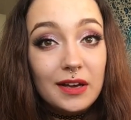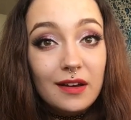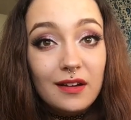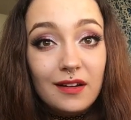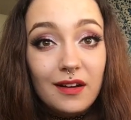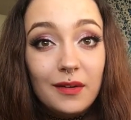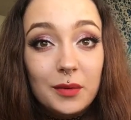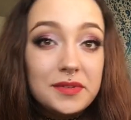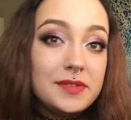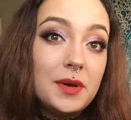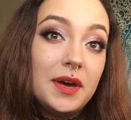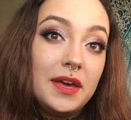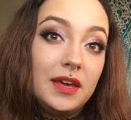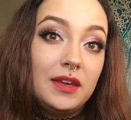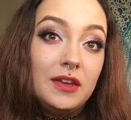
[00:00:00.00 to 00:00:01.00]
And I was
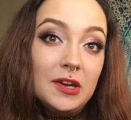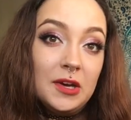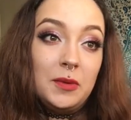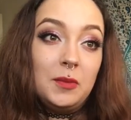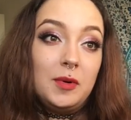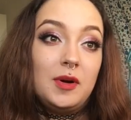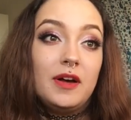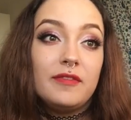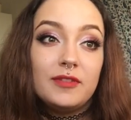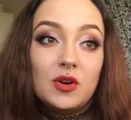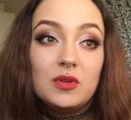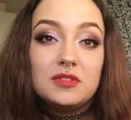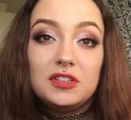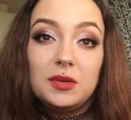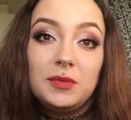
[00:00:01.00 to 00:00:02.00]
like, you know what, I've got
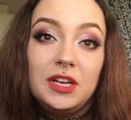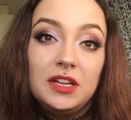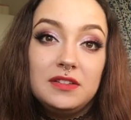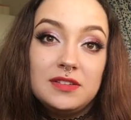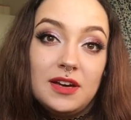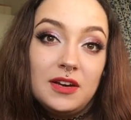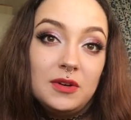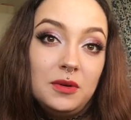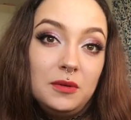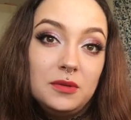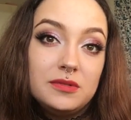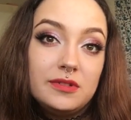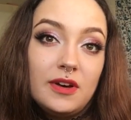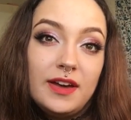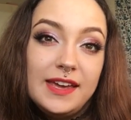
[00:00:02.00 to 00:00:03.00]
so many
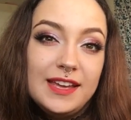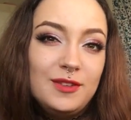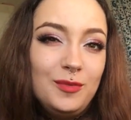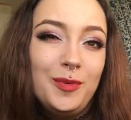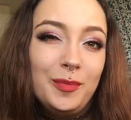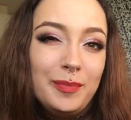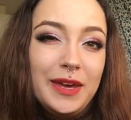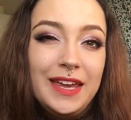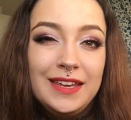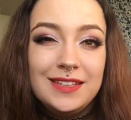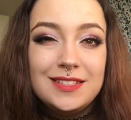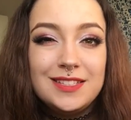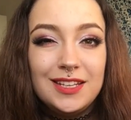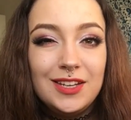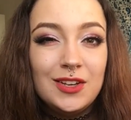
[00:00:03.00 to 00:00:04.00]
toes, like it would be
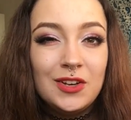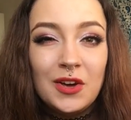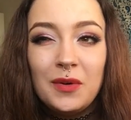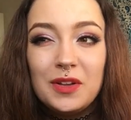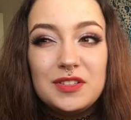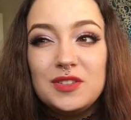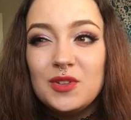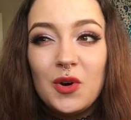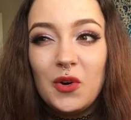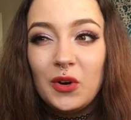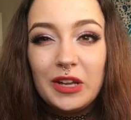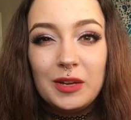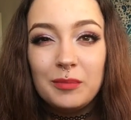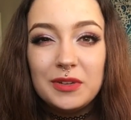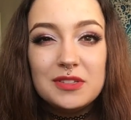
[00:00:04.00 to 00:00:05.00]
easy, you know, it's not
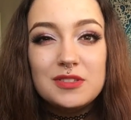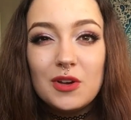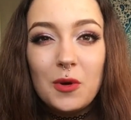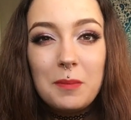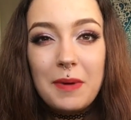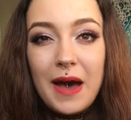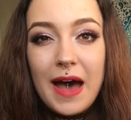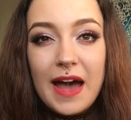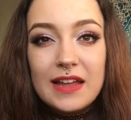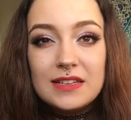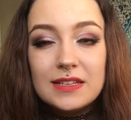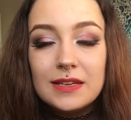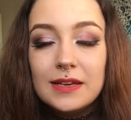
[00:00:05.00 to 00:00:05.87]
gonna be so bad.